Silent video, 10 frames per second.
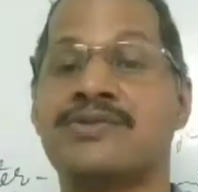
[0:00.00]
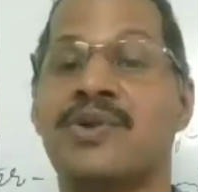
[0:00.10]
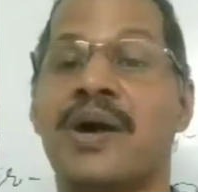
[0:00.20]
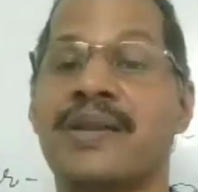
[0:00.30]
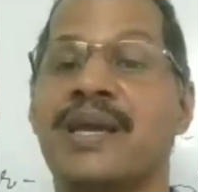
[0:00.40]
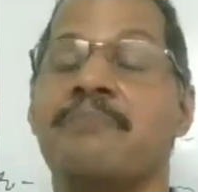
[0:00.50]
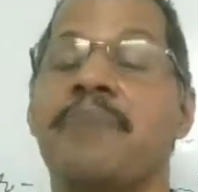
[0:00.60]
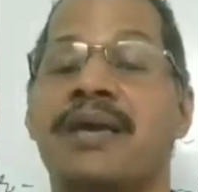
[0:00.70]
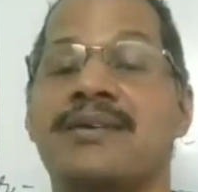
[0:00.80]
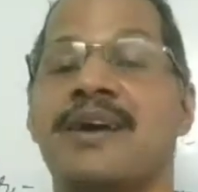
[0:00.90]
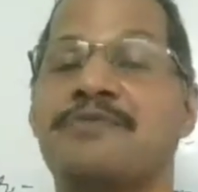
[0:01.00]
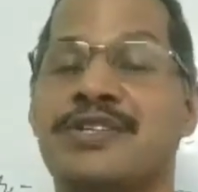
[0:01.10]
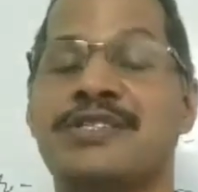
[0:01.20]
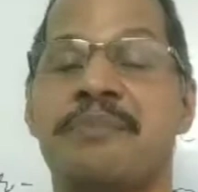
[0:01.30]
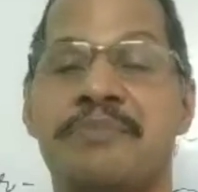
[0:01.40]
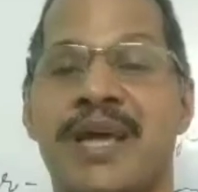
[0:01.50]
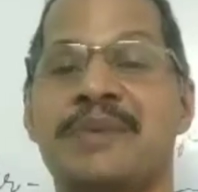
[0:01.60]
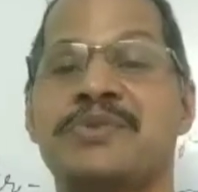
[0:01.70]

So I will come back after some time.